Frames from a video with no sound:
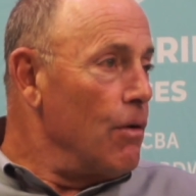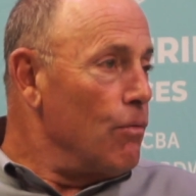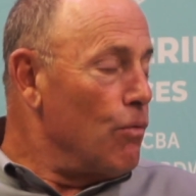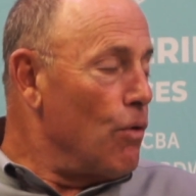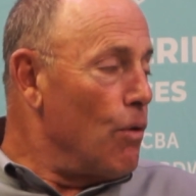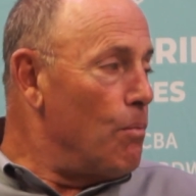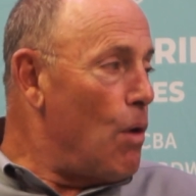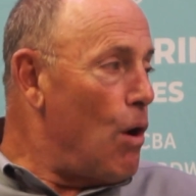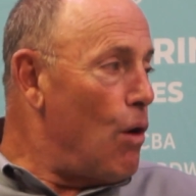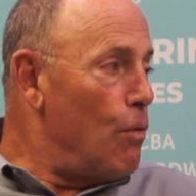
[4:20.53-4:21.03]

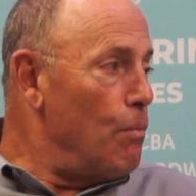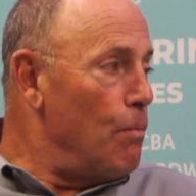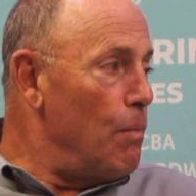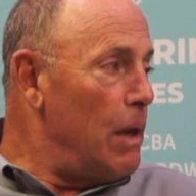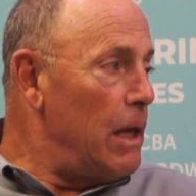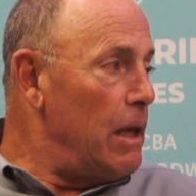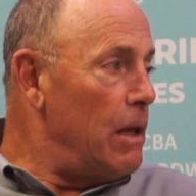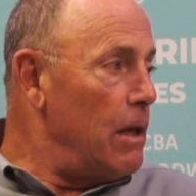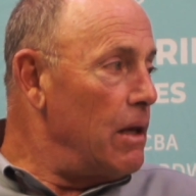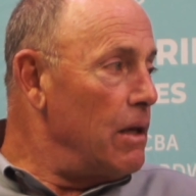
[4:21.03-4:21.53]
remote
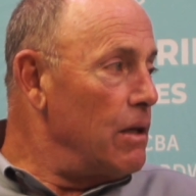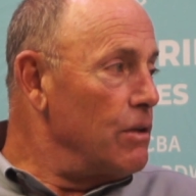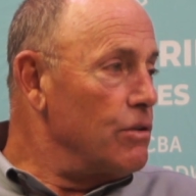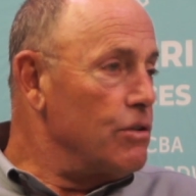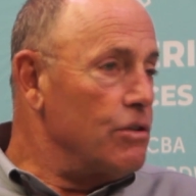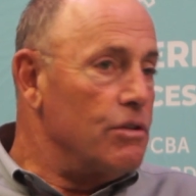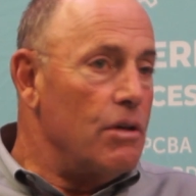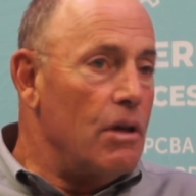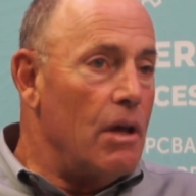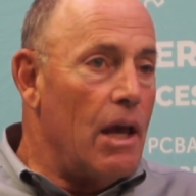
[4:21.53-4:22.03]

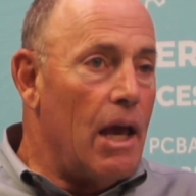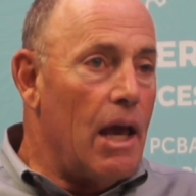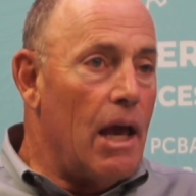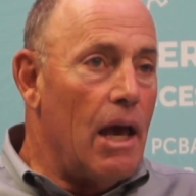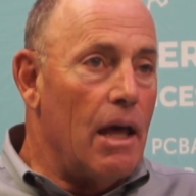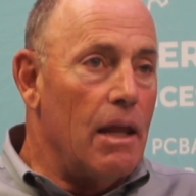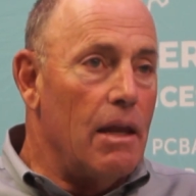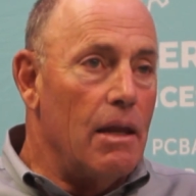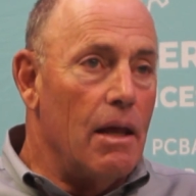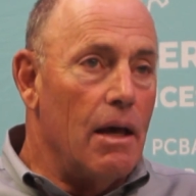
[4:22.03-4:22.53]
meetings
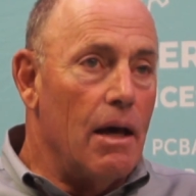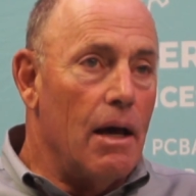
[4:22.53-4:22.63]
and